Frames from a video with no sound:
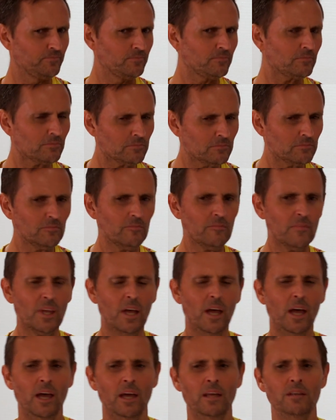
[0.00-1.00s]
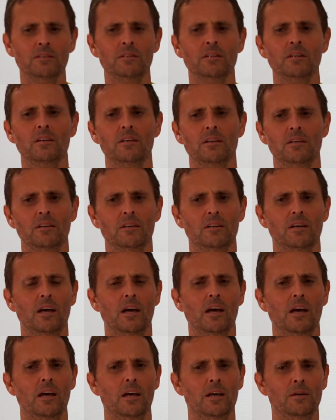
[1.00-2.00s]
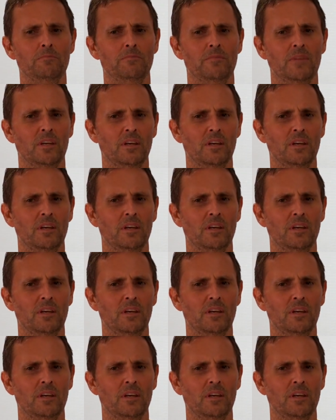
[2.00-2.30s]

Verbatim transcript: Yeah. And um,